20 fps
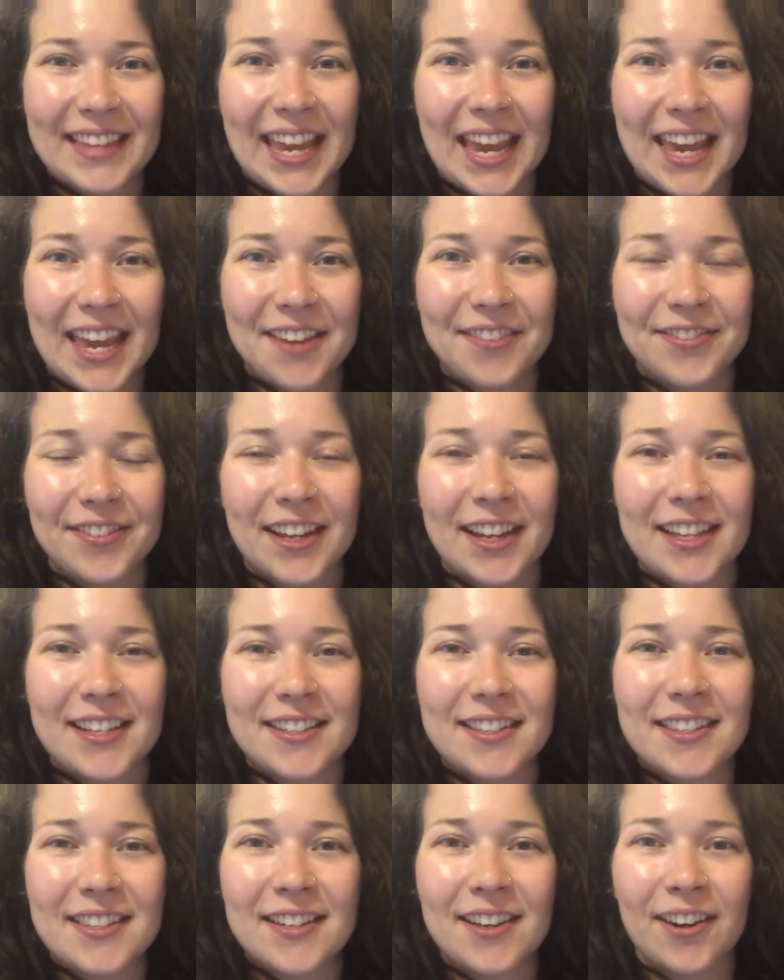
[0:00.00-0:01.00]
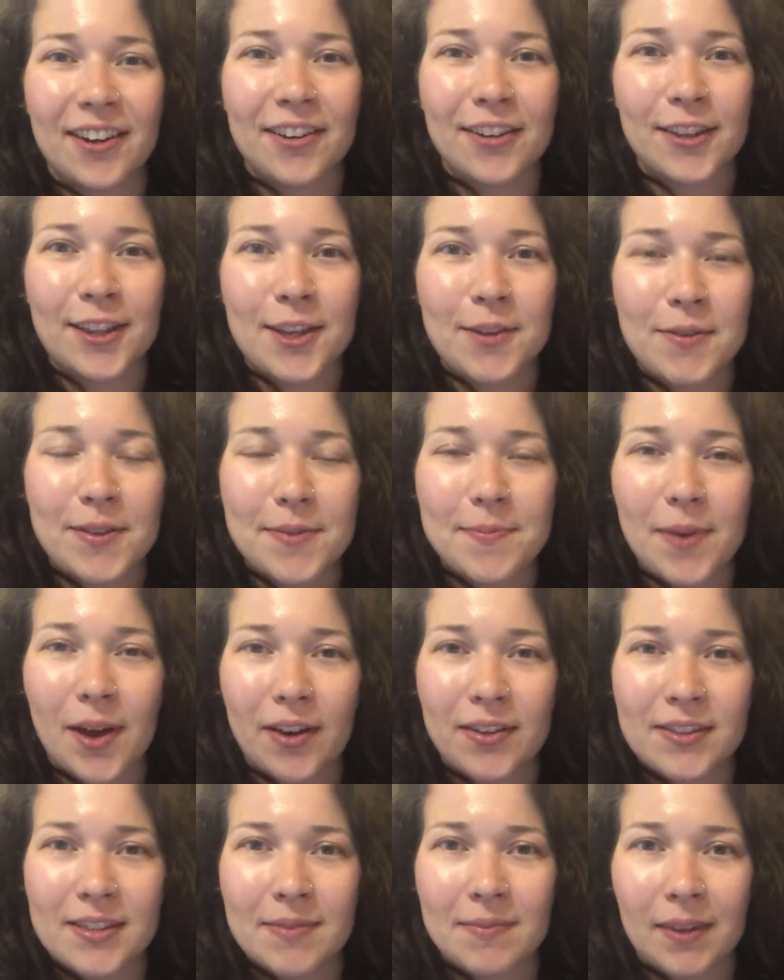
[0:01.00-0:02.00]
Hey friends, Karlee with
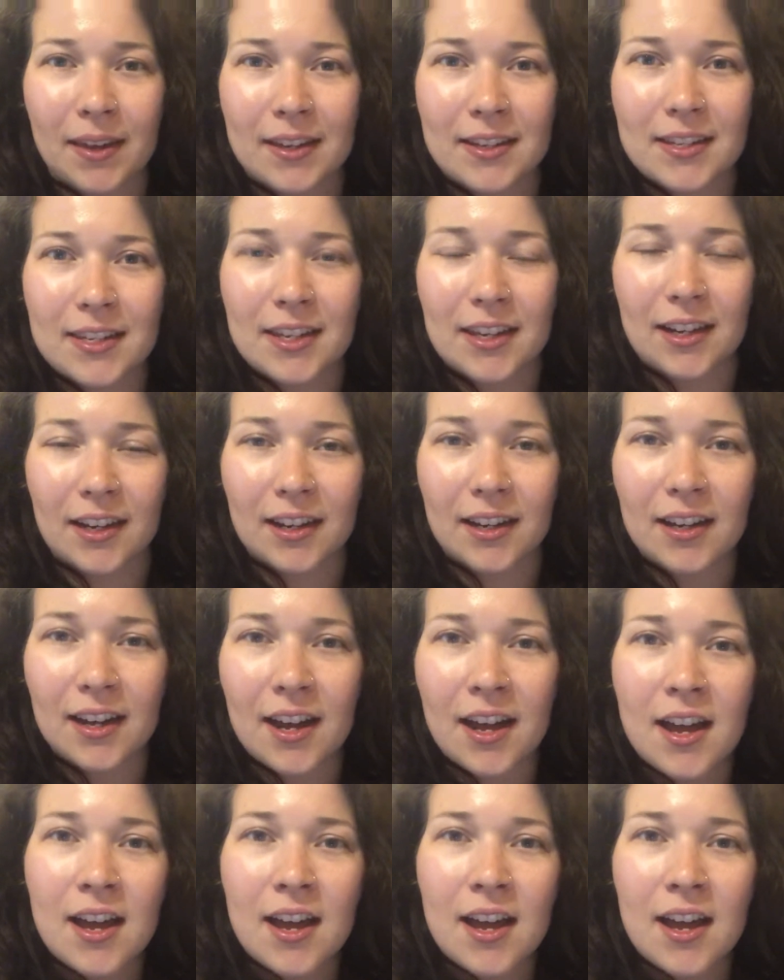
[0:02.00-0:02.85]
Moxie Mind here.